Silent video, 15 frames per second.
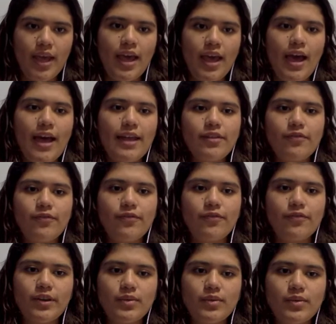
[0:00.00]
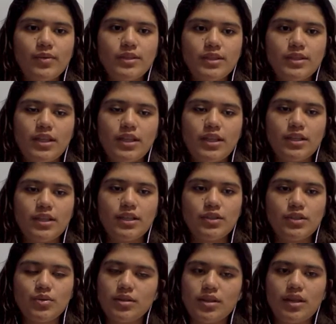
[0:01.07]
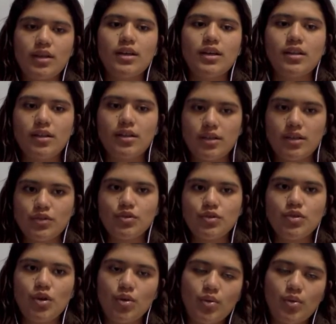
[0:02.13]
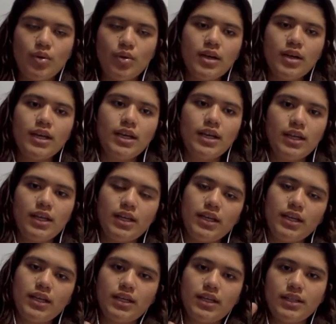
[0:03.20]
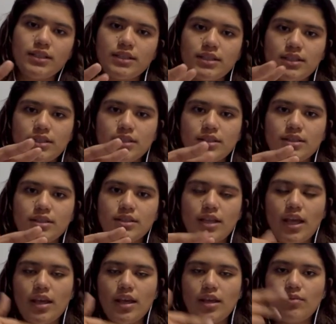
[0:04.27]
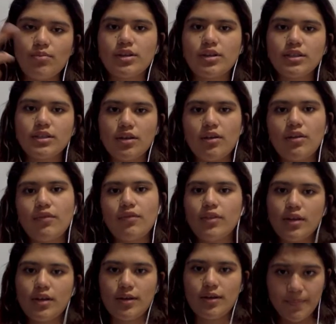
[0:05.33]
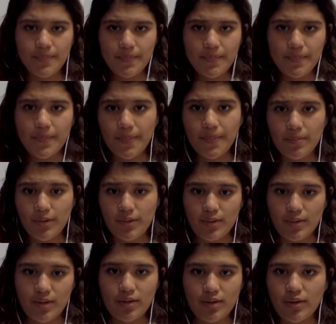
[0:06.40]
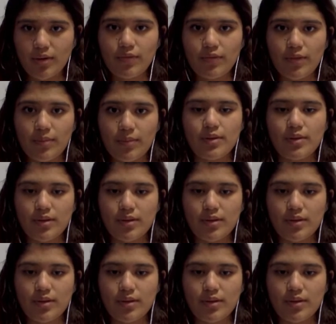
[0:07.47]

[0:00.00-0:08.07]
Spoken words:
And the frequency that as you know is the inverse of the period.